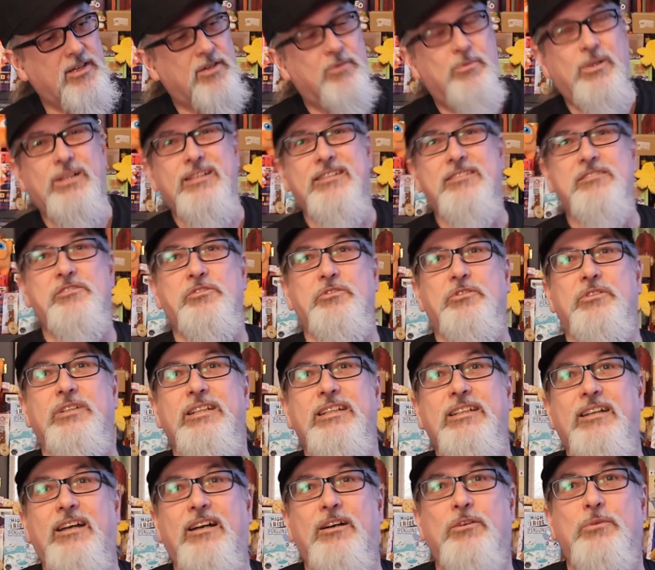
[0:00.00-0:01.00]
Well, it's
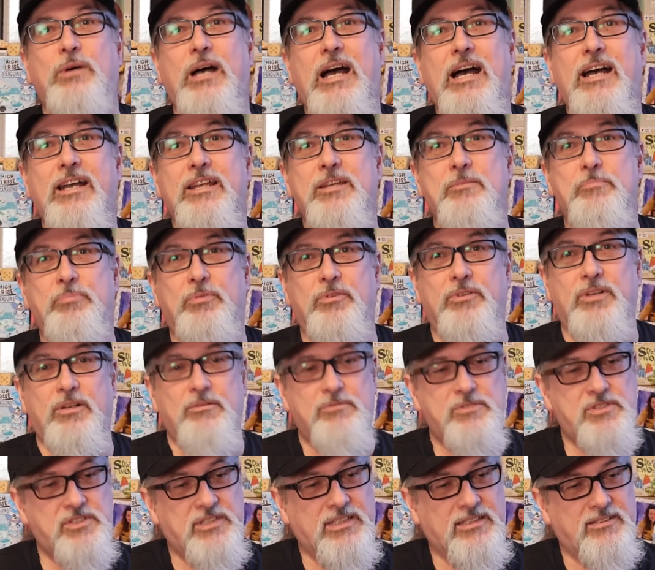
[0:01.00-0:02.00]
certainly how I
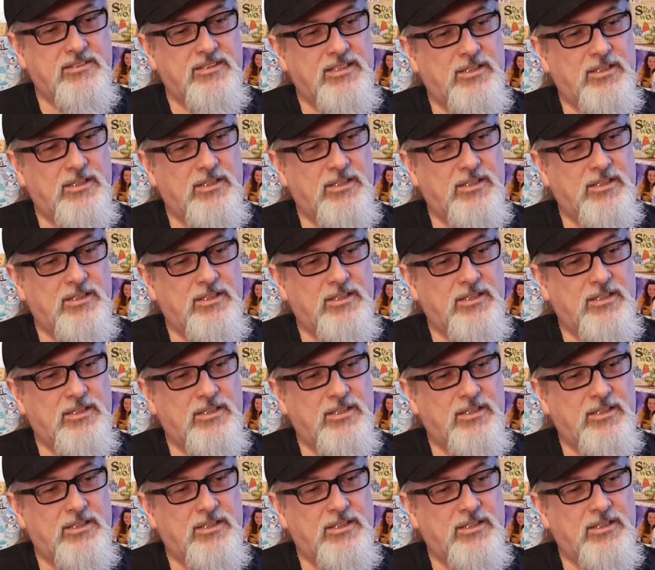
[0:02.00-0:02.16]
pronounce it.